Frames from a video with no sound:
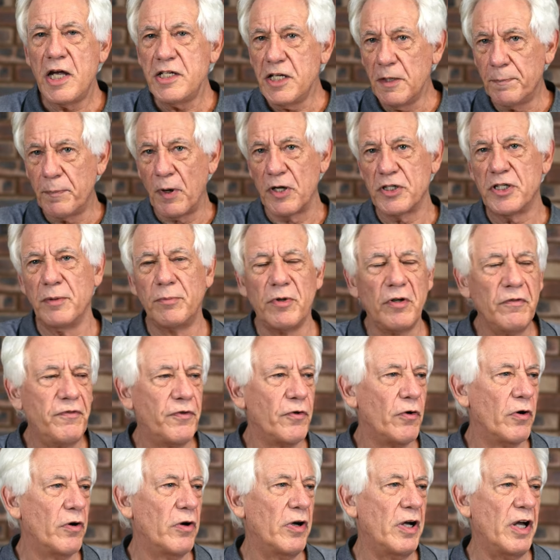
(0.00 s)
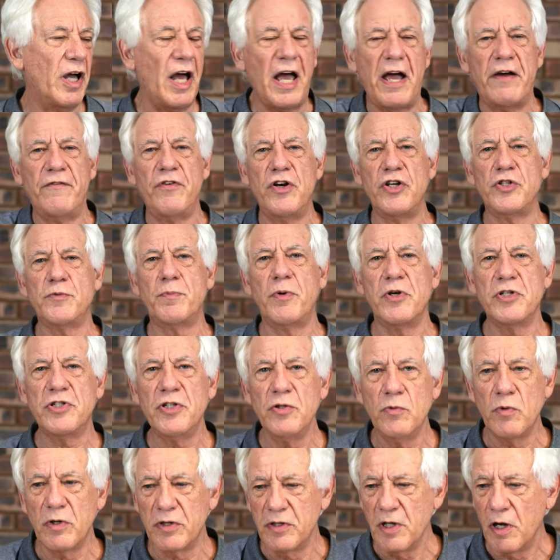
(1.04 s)
Is it possible for an uh, average
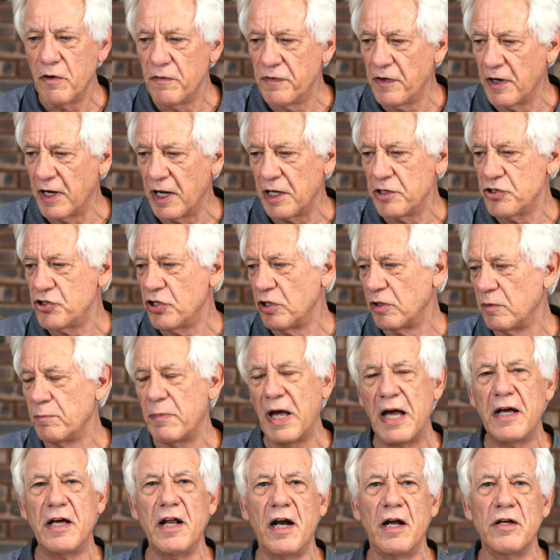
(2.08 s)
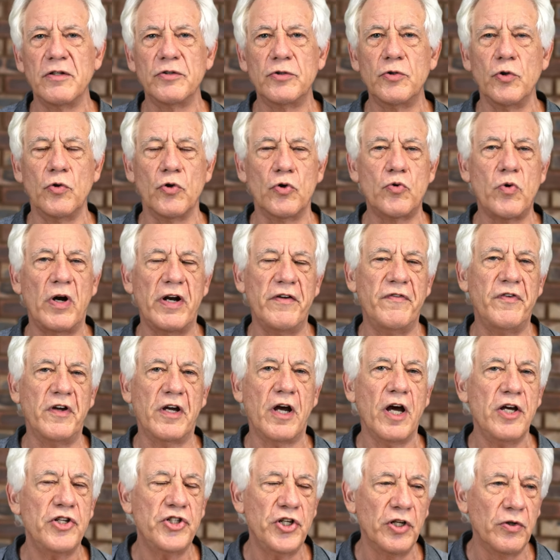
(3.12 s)
person with no financial background or
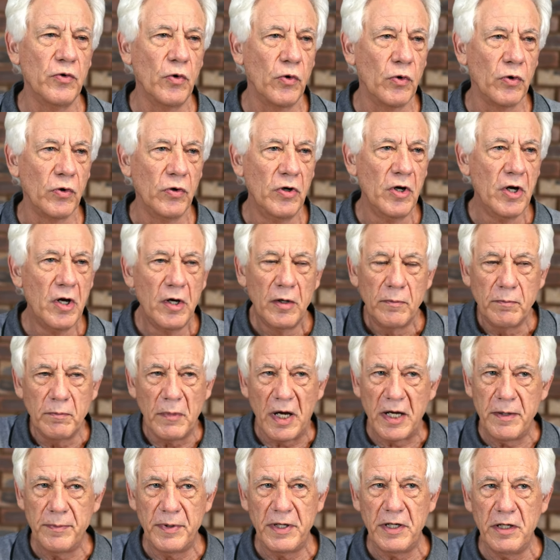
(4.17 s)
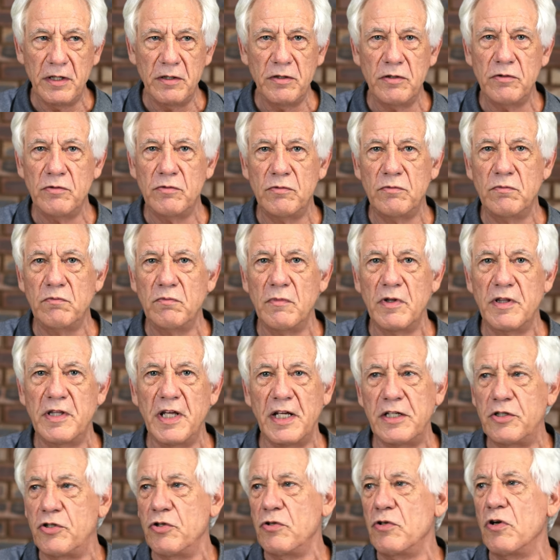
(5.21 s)
qualification, or maybe
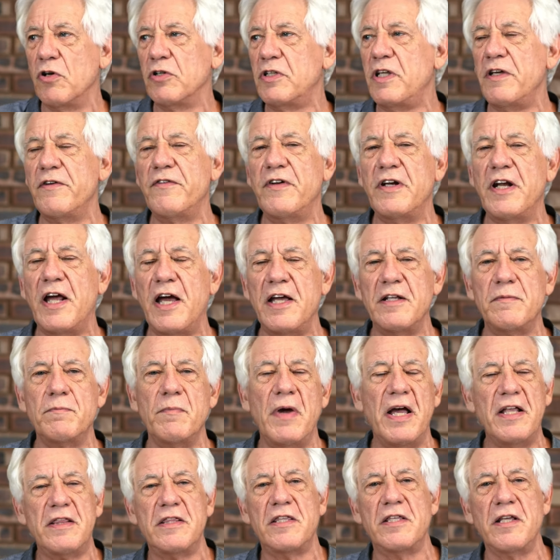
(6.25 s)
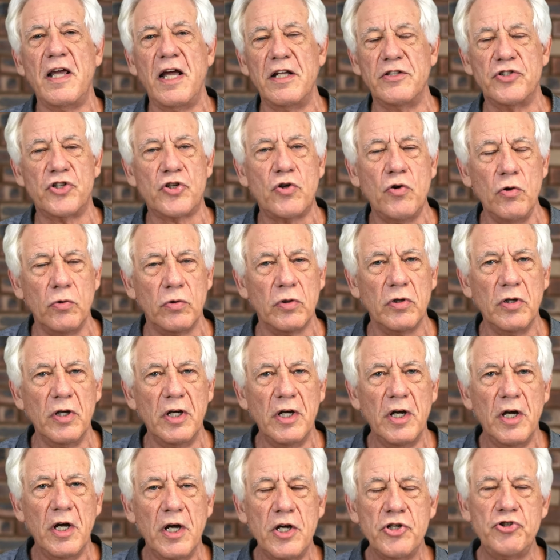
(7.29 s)
that do not even admit at school,
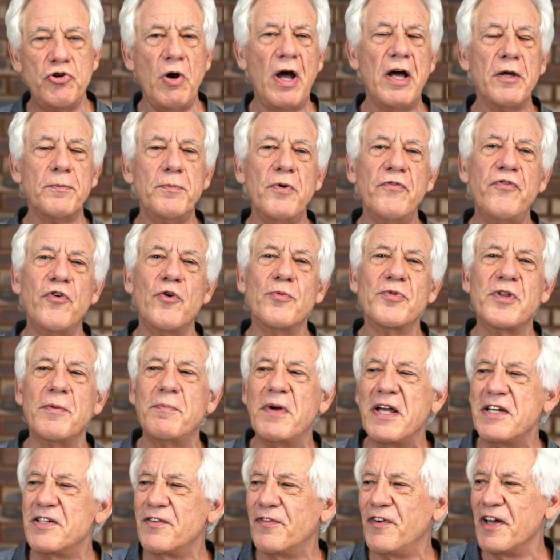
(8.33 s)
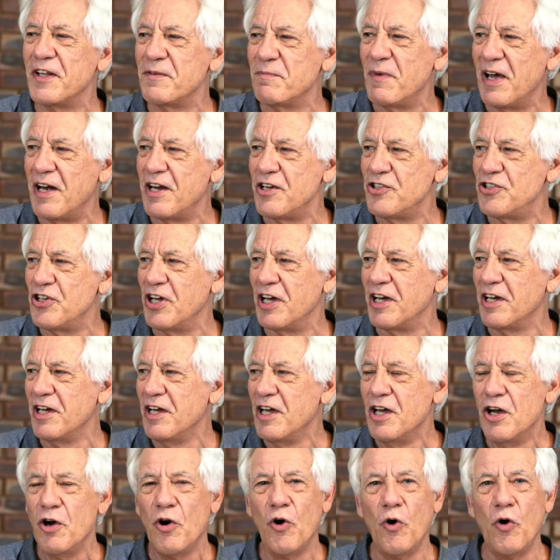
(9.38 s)
to outperform the best fund manager
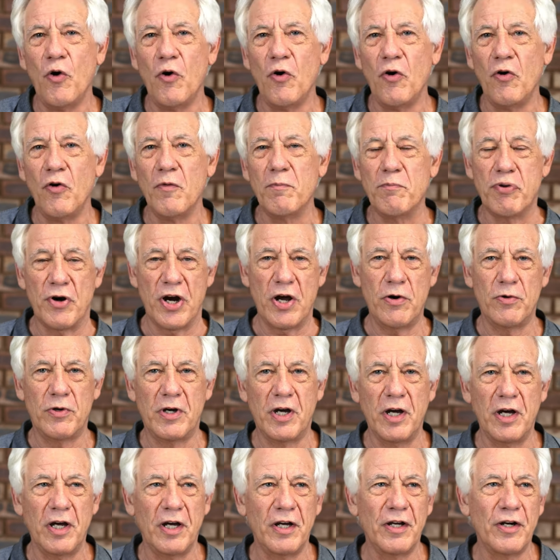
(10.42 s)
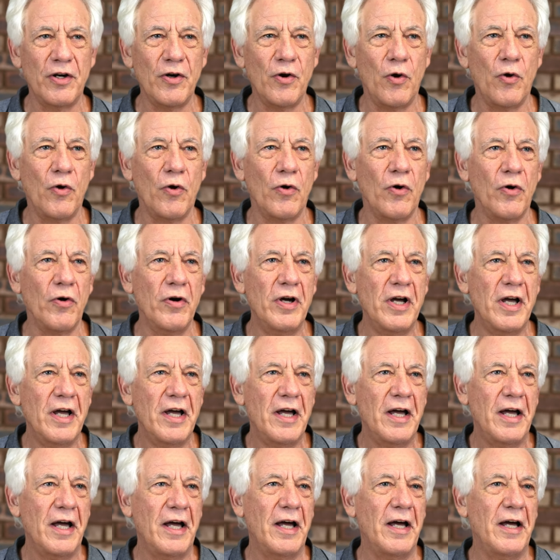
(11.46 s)
or broker or
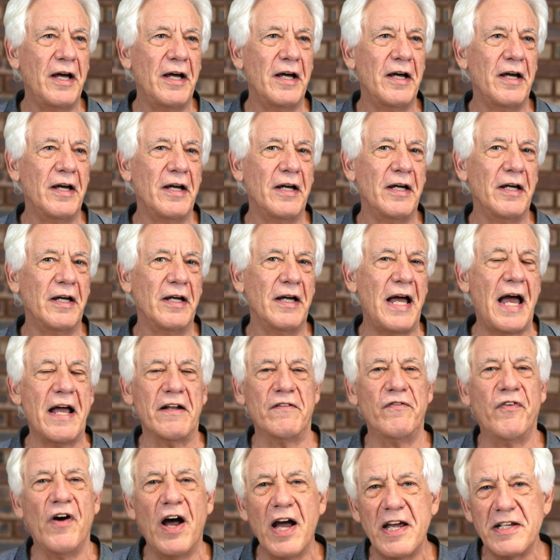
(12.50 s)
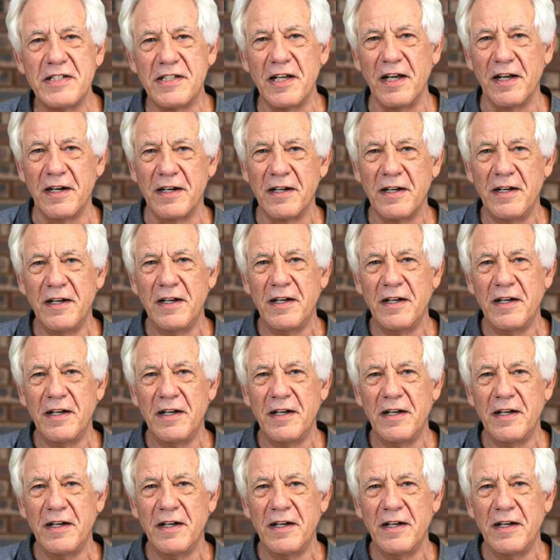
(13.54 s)
uh, advisor